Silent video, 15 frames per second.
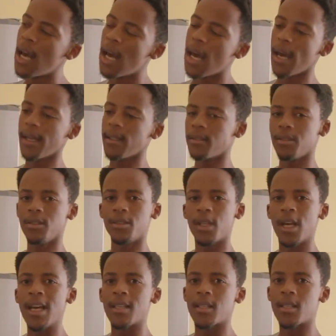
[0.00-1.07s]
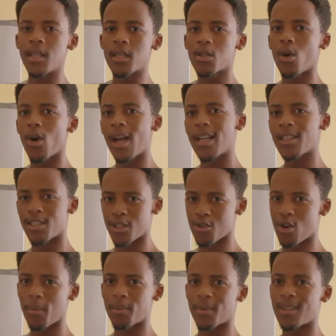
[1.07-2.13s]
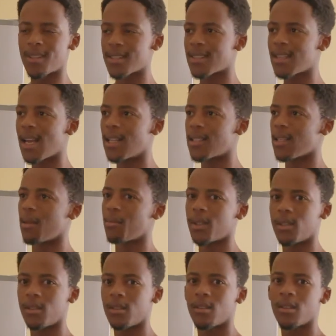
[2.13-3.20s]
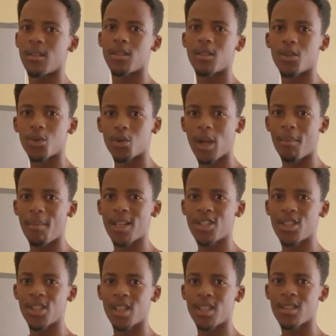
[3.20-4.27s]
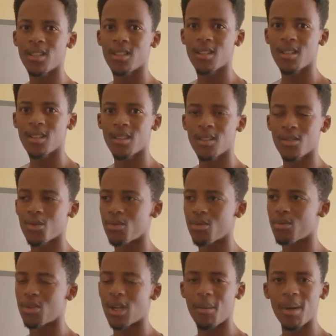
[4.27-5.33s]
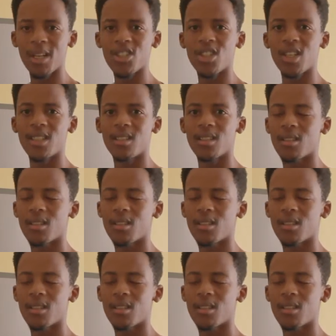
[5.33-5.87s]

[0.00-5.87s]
And Cisco has dropped the stats. I mean, should I mention it? Should I mention it?